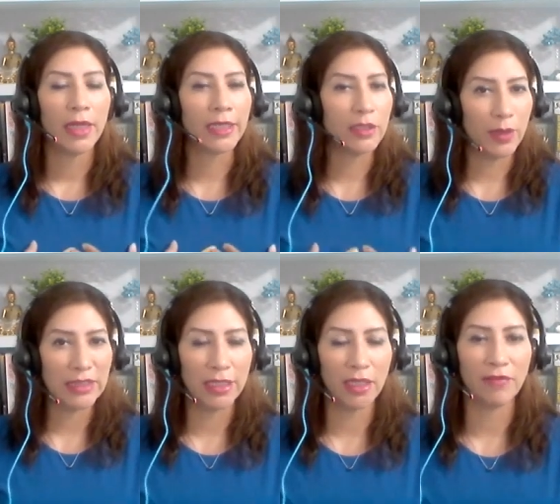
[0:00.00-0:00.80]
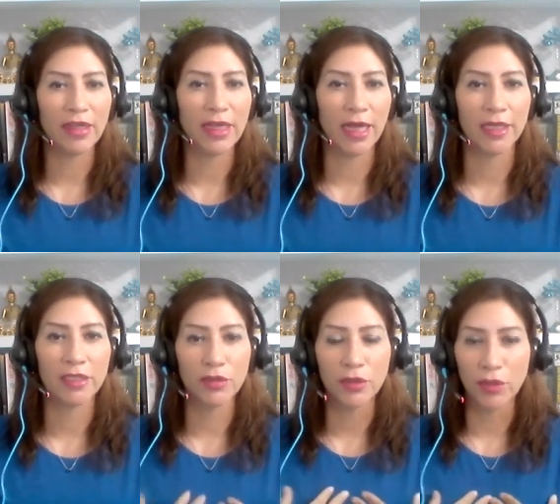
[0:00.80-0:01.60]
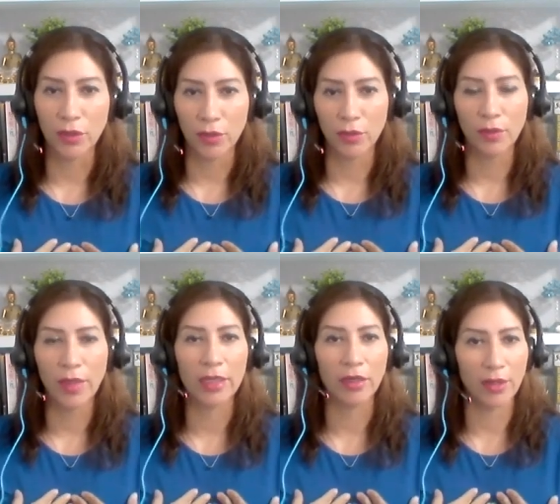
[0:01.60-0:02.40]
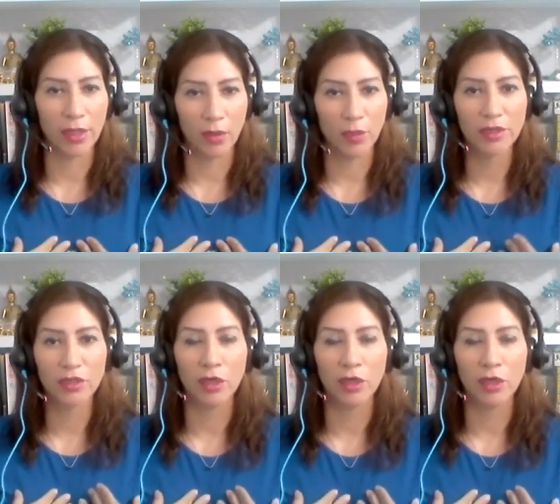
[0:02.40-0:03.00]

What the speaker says: expressing loving kindness to you and your little ones,